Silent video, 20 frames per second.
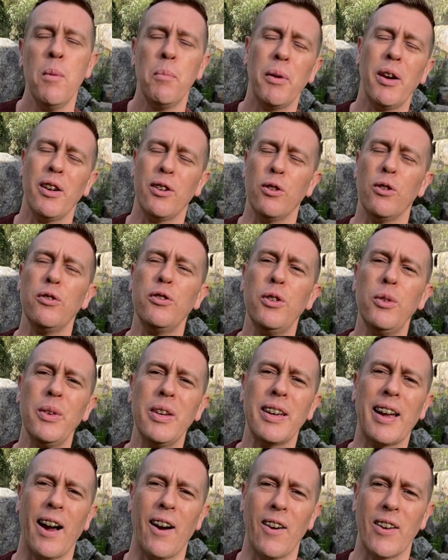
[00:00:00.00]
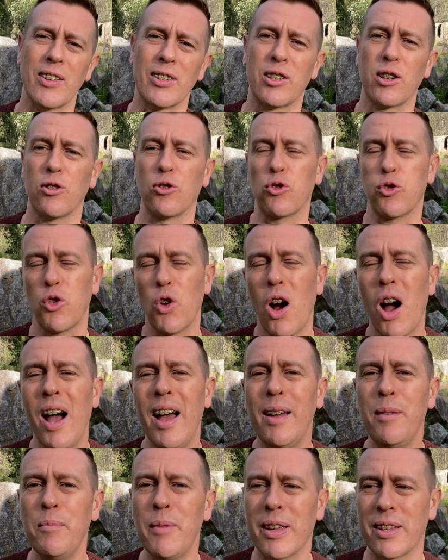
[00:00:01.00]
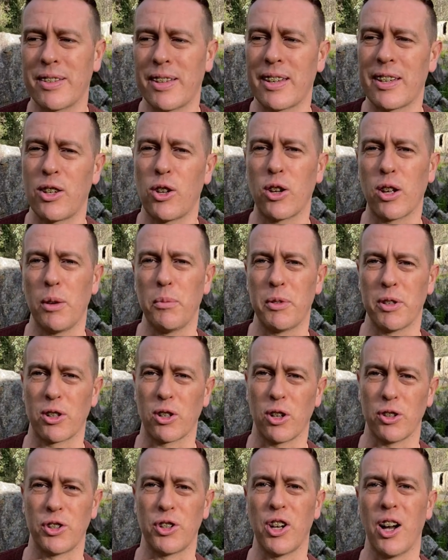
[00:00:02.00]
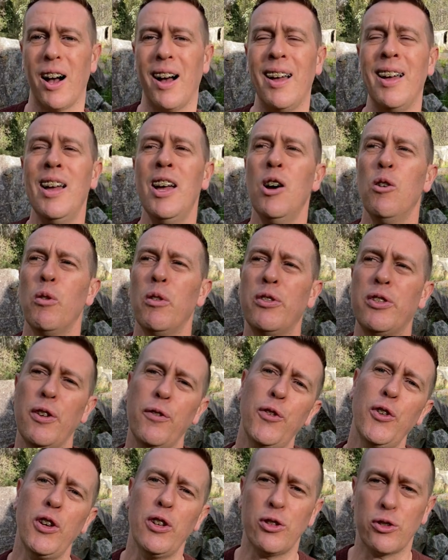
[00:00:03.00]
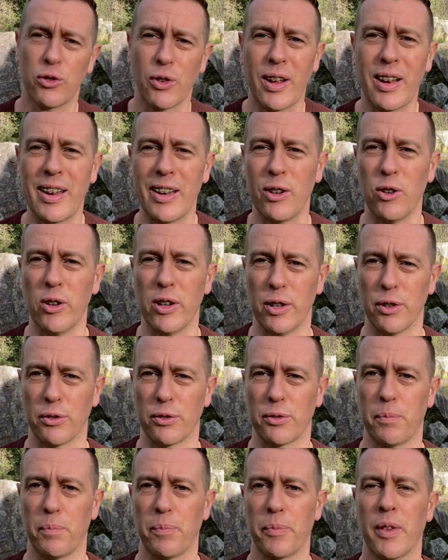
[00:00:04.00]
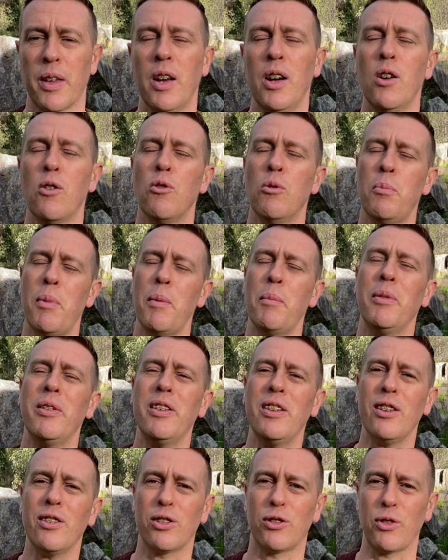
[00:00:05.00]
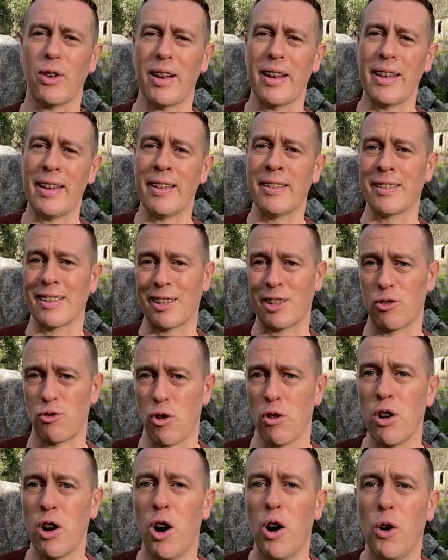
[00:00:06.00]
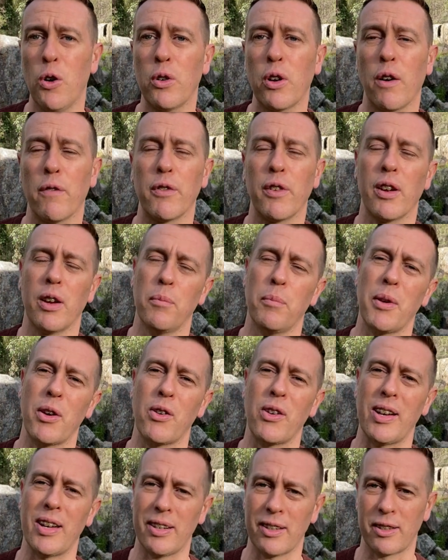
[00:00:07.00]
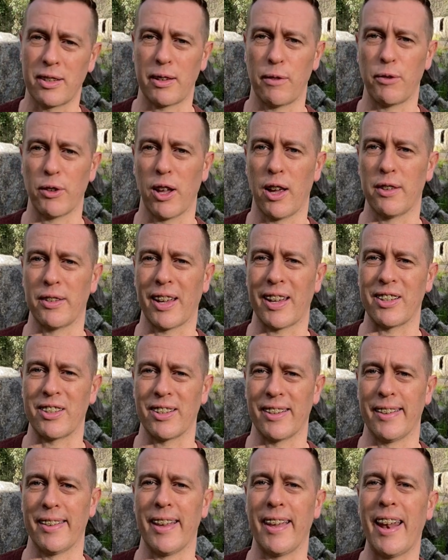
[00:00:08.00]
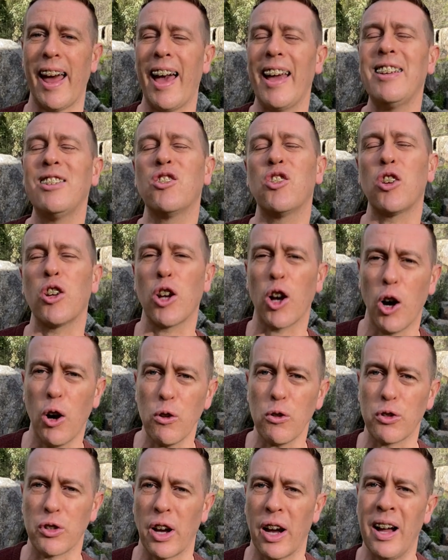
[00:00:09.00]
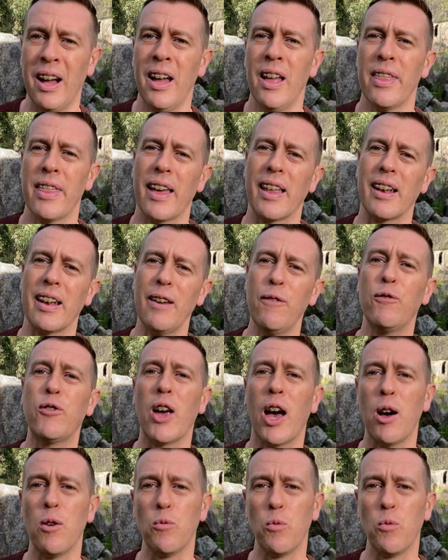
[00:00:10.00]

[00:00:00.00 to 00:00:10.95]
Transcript: But I'd also encourage, try mixing Eucalyptus Kochii with different Australian oils. Remember that Australia is a stronghold of the Lemurian civilization, that ancient culture that lived